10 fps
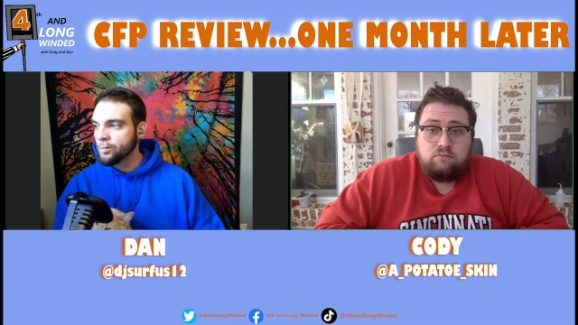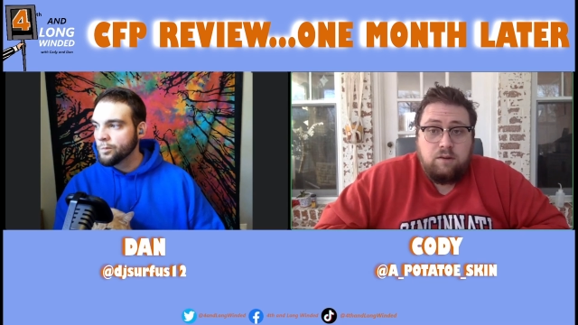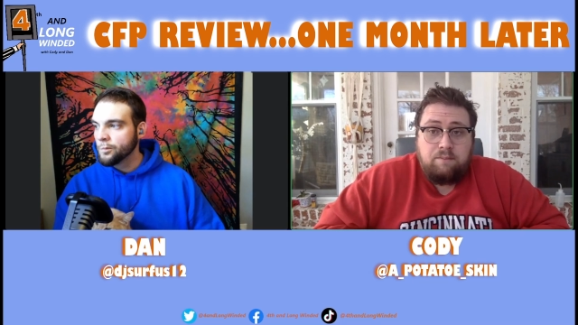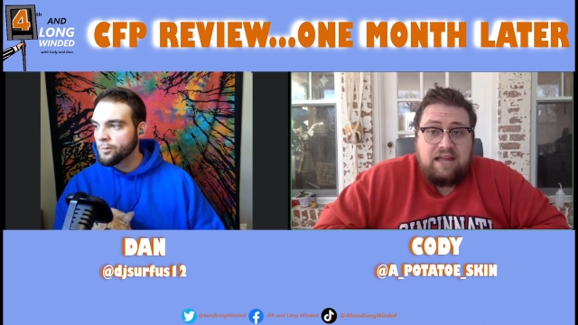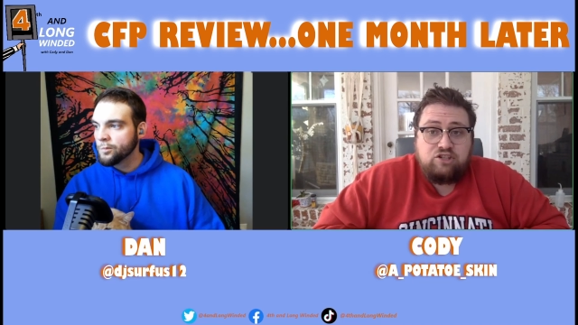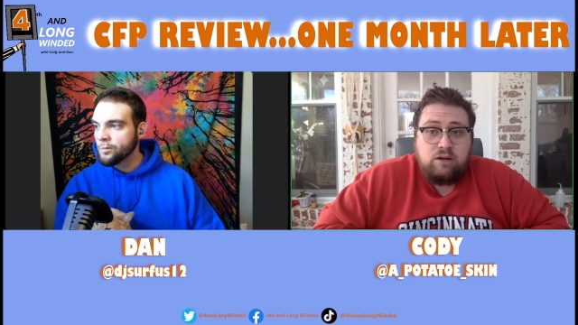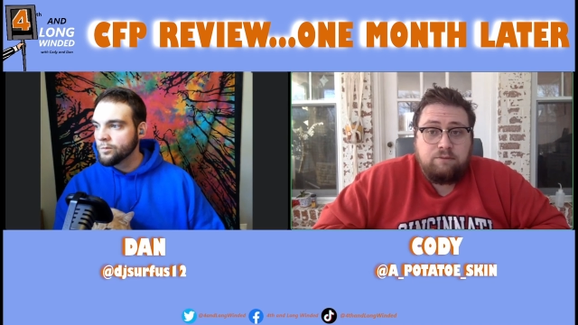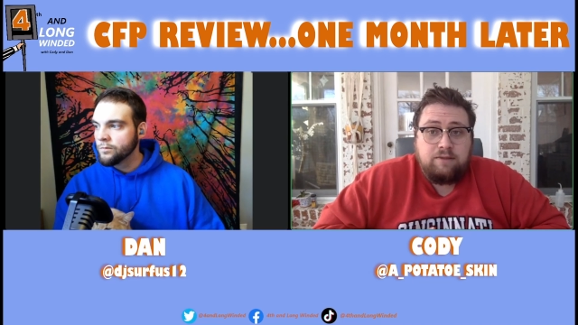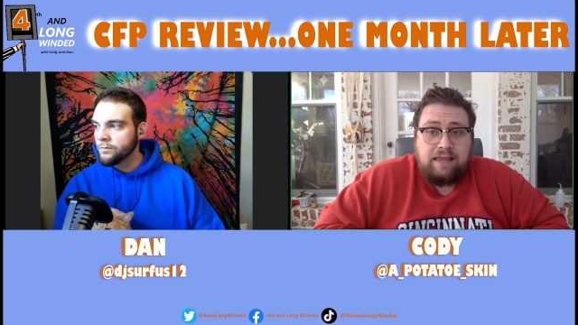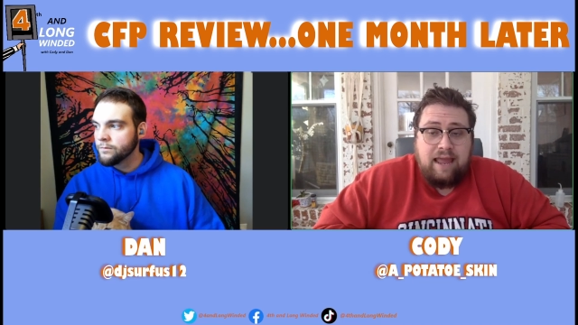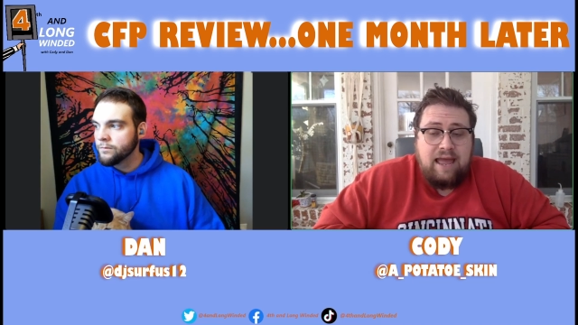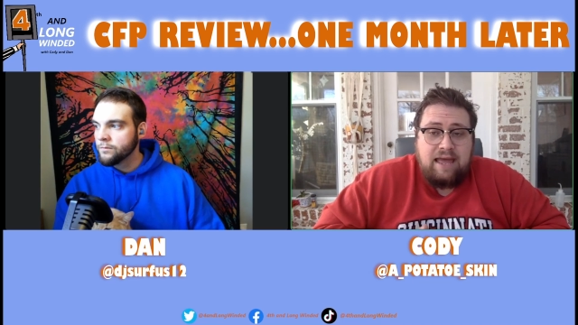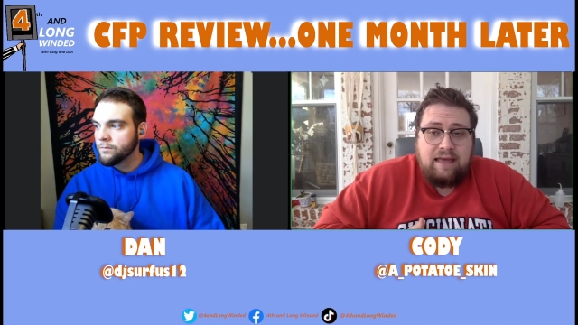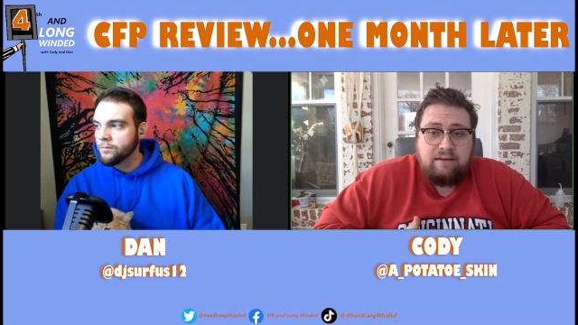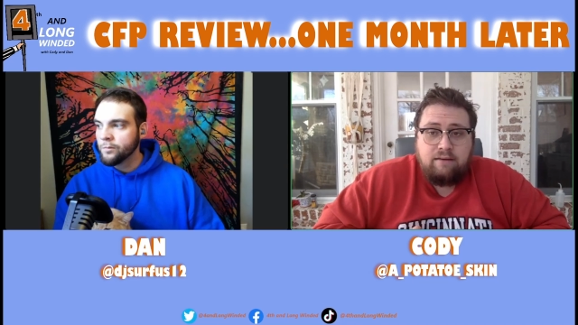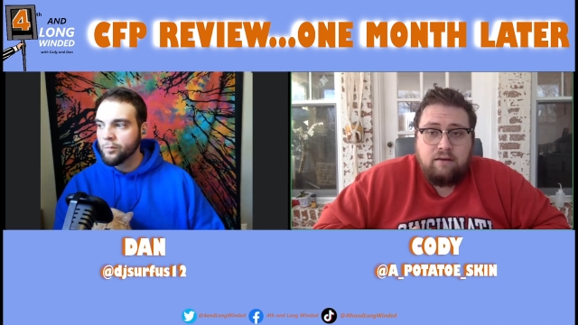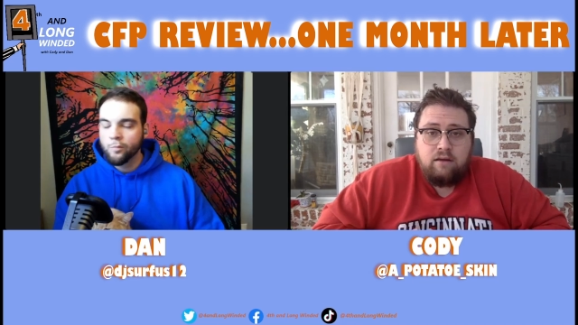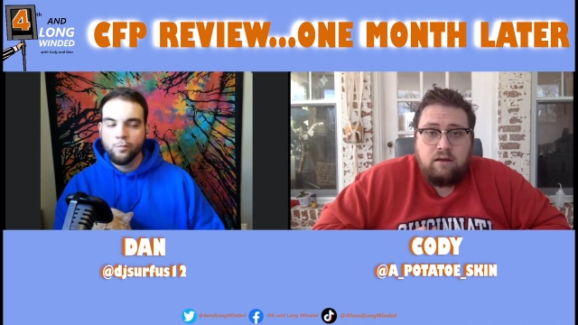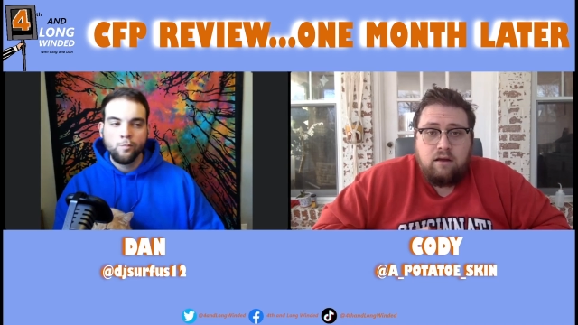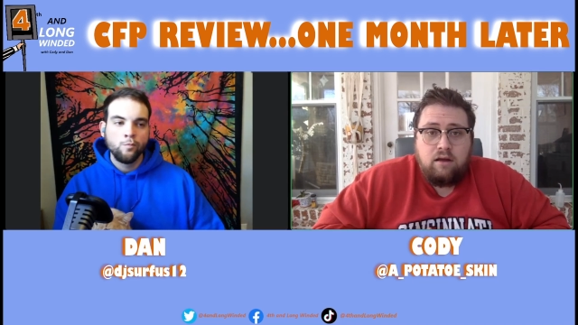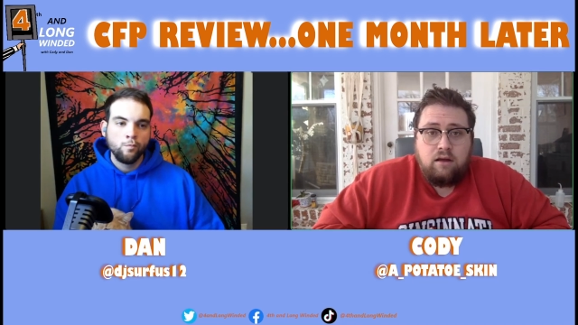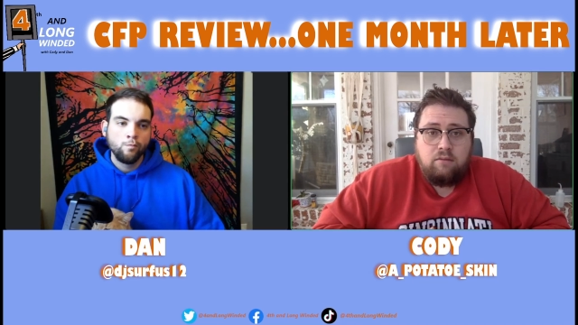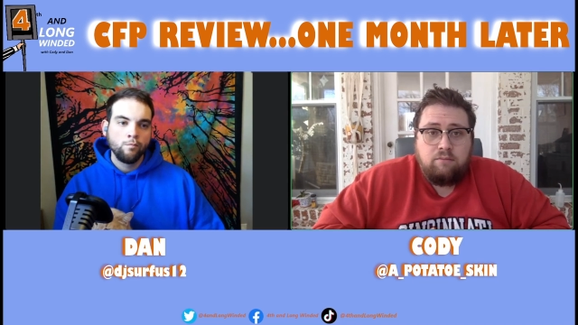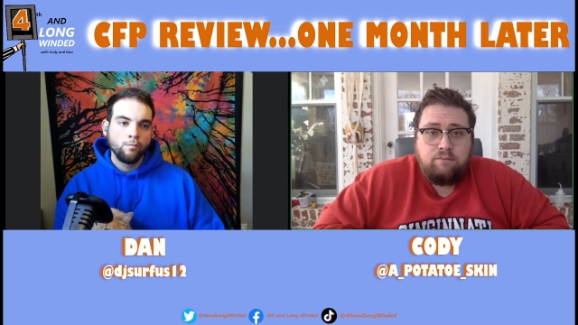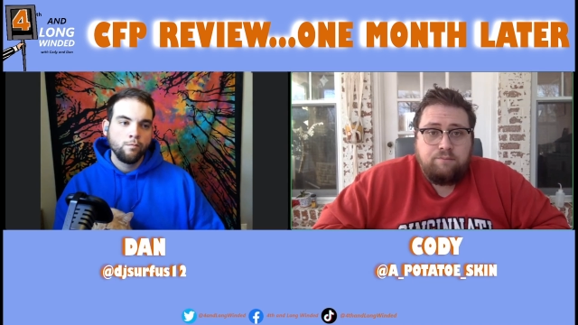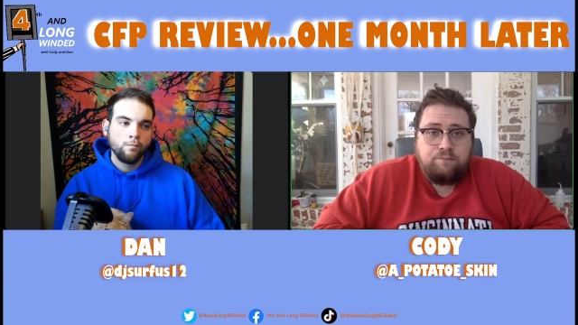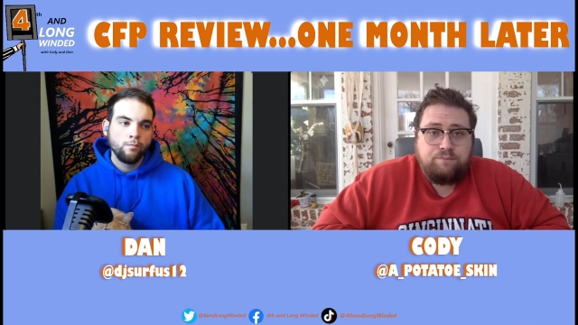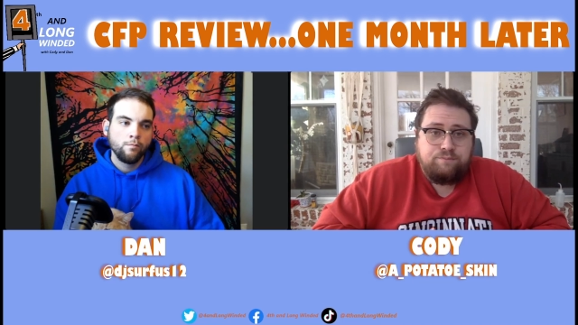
Speaker 1: the matchup that they had. Um,